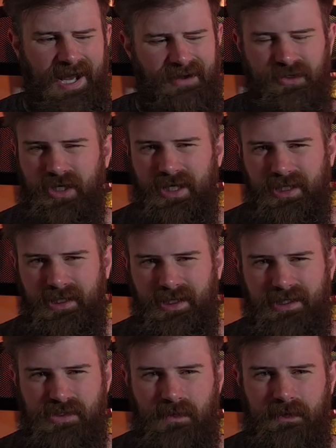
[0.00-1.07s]
I've shaken
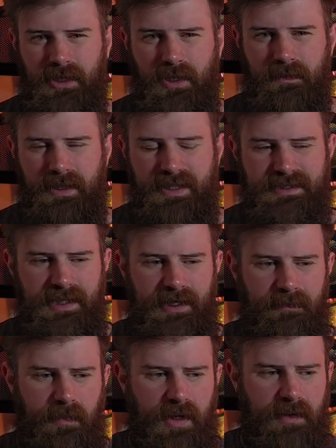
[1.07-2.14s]
things up a little bit.
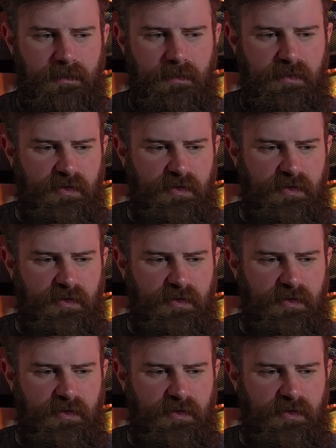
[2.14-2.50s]
In